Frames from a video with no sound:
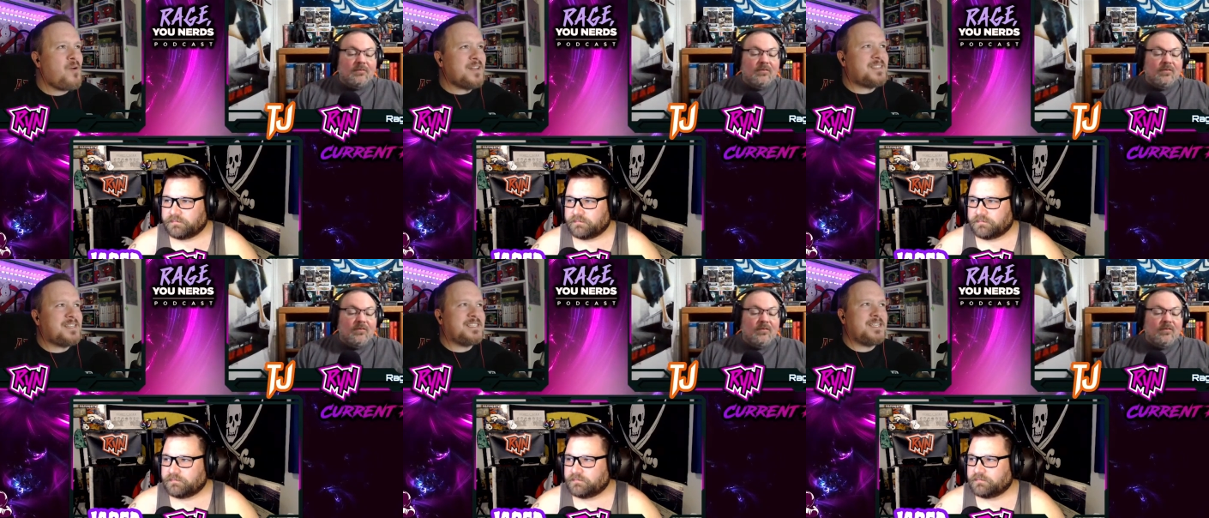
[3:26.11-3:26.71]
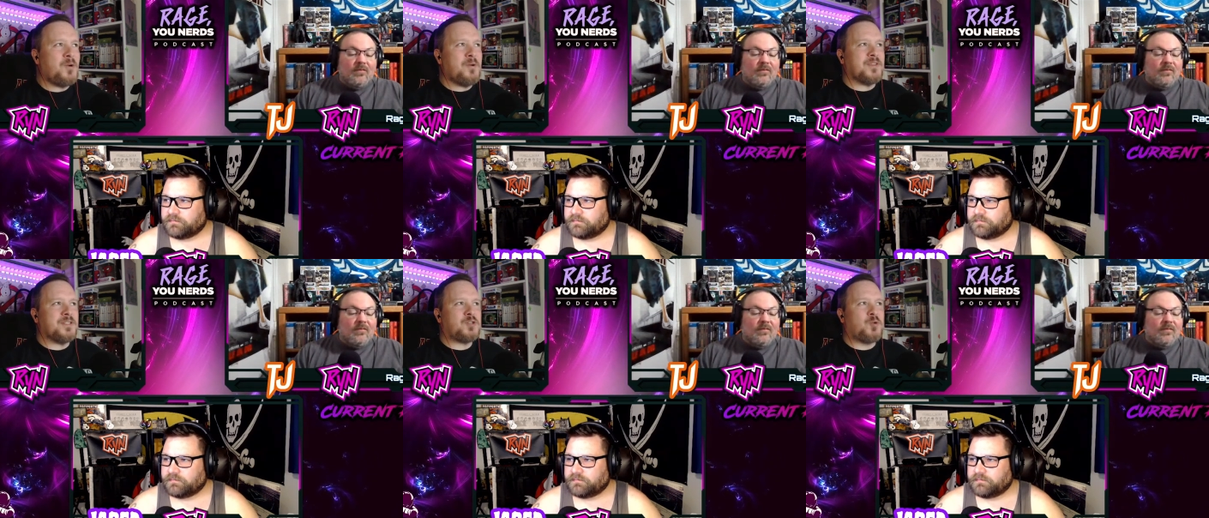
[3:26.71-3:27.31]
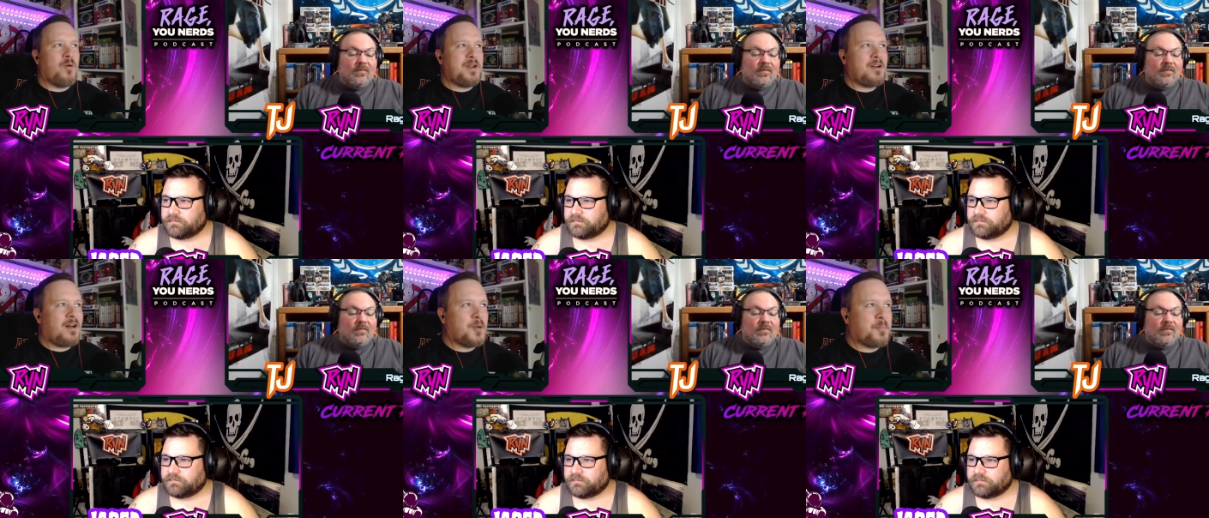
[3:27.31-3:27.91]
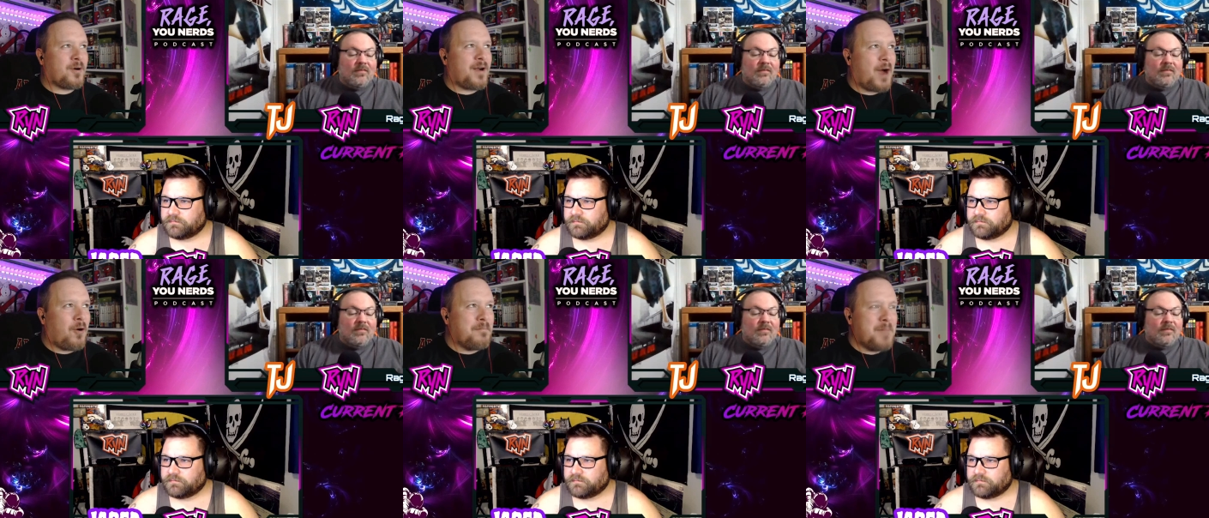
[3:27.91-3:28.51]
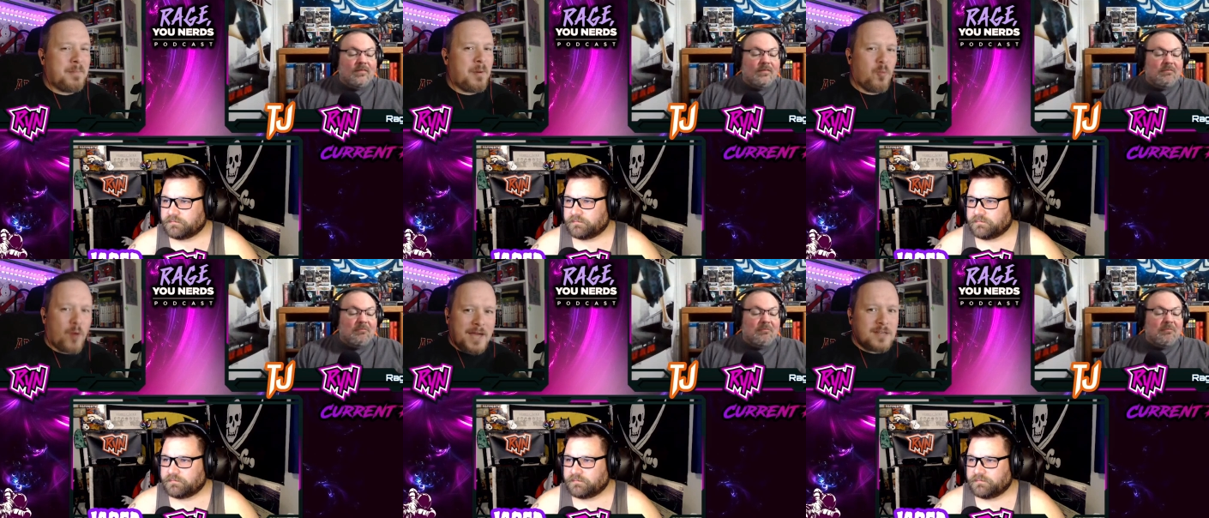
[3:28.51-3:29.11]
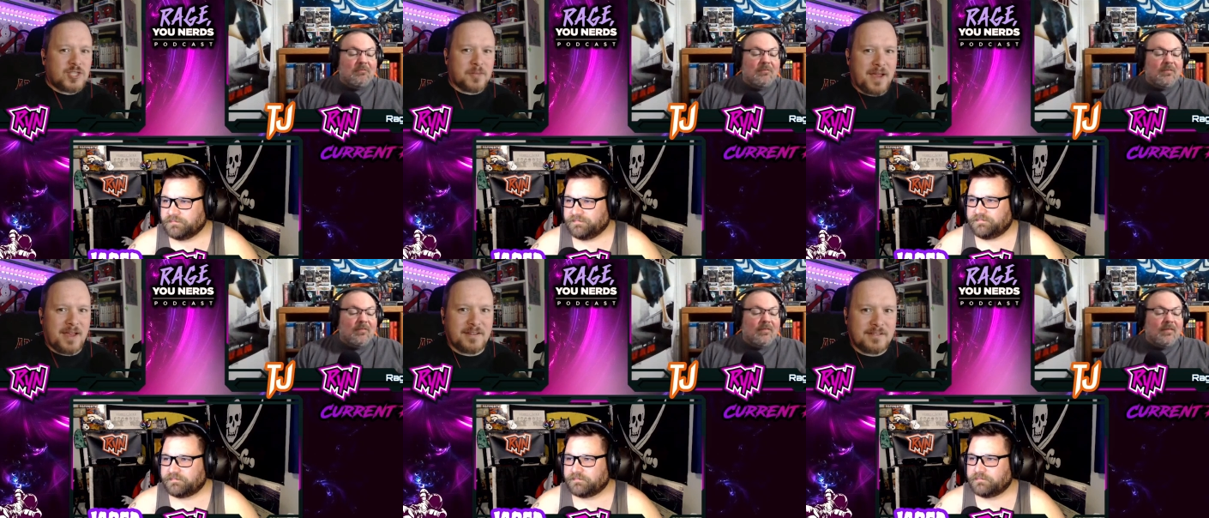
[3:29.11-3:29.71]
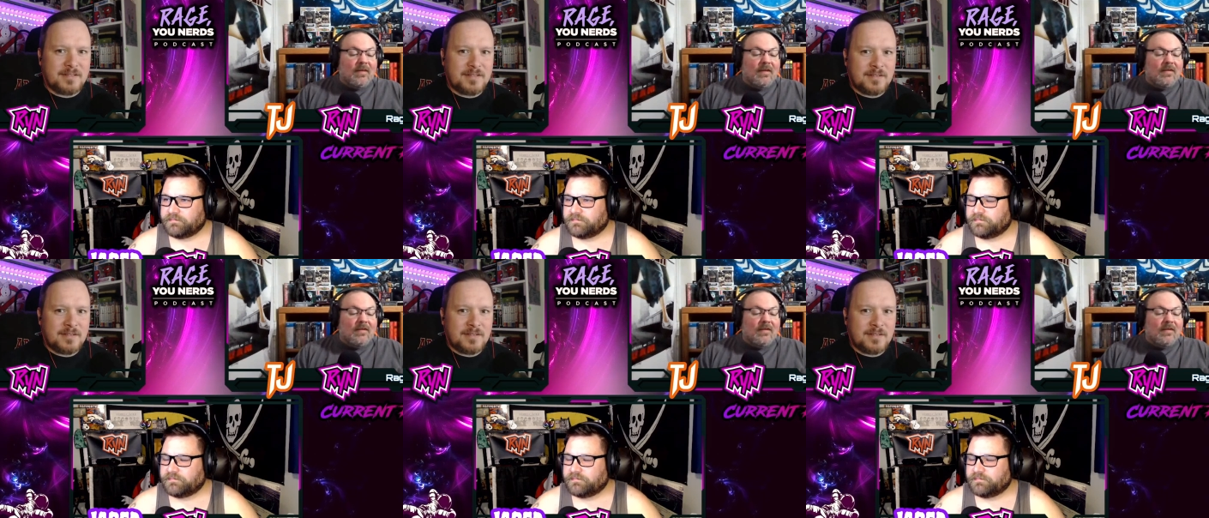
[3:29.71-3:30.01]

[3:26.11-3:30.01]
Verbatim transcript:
Speaker 1: What's the deal with this $20 per hour minimum wage demand?